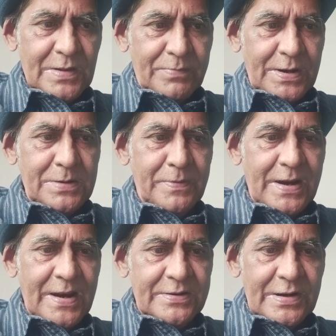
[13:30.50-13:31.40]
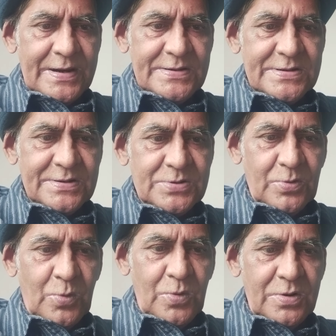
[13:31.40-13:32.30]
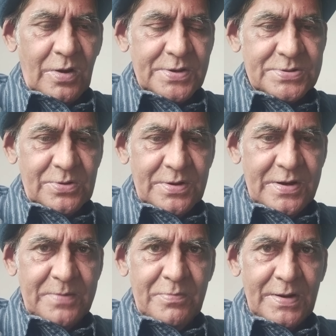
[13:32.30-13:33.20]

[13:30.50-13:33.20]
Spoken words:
Pradeep Anaya trains is an old horse called name,